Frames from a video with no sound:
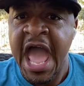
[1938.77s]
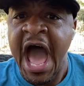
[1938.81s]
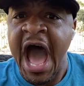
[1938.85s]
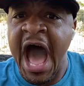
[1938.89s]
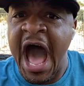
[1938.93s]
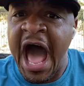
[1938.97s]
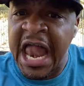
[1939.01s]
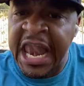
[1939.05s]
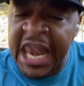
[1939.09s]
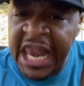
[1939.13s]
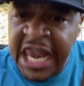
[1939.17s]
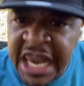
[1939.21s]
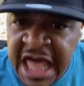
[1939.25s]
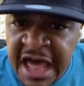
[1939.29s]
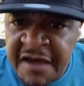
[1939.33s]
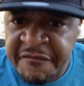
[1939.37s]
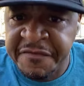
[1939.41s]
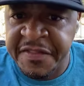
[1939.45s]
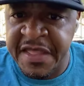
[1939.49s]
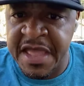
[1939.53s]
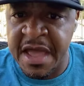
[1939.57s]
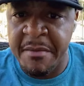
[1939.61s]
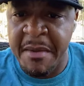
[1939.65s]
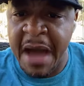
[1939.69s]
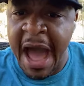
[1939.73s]
I love
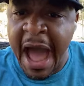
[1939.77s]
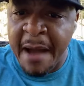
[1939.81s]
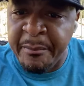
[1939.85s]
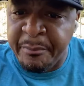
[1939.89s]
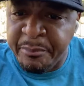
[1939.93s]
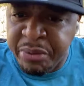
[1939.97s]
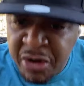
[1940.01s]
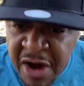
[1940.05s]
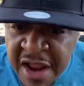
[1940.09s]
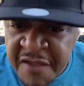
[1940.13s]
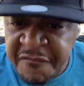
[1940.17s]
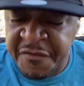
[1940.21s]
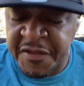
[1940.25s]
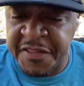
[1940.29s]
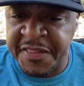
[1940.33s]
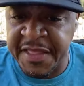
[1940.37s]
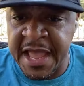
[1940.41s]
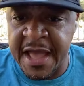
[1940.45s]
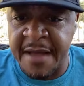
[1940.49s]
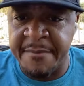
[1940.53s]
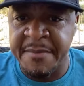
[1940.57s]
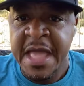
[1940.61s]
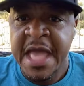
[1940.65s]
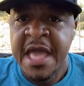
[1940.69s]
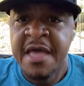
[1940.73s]
them. I pray for
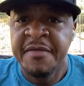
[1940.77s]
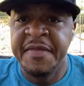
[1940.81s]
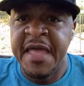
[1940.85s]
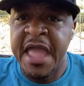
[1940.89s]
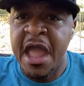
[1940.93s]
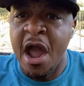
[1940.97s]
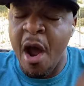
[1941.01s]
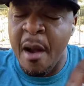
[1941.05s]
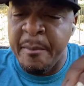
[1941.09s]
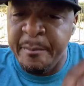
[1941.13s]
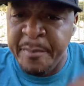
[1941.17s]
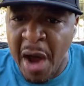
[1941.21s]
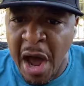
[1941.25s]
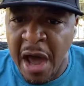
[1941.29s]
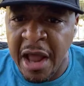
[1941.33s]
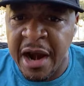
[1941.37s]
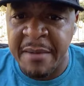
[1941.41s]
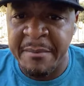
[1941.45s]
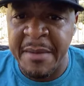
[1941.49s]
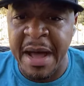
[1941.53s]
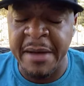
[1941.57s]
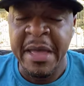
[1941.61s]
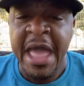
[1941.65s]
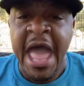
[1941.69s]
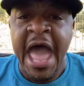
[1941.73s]
them. They are part of
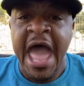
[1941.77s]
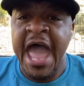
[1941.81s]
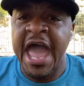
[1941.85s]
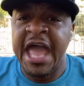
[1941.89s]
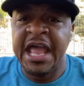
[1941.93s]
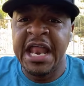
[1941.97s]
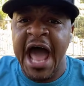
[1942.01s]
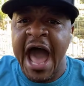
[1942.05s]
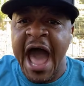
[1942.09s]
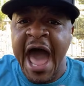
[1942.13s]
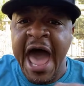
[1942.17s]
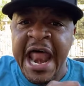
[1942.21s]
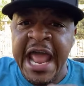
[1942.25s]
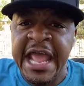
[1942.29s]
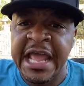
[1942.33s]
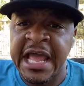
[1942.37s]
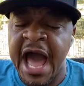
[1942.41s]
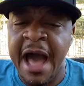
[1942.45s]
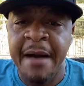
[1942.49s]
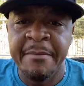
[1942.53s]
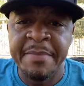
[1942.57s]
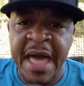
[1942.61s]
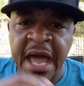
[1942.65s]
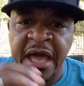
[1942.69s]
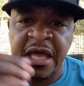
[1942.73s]
my, and I,
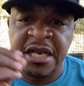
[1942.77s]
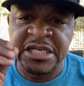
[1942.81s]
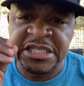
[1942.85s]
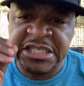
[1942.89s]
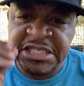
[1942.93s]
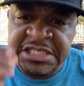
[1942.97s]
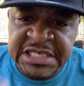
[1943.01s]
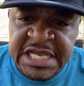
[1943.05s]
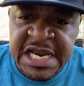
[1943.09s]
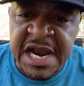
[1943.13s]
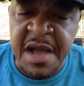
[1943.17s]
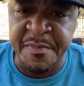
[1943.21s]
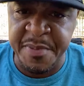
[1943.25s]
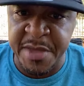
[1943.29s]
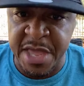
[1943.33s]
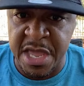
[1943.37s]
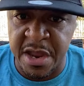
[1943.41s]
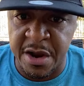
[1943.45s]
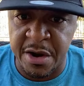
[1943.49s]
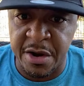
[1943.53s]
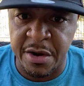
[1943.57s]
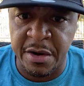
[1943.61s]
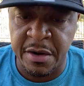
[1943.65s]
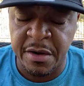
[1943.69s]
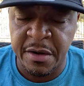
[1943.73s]
I'm not going to sit up
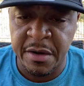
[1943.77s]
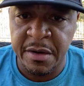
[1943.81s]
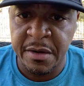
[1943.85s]
here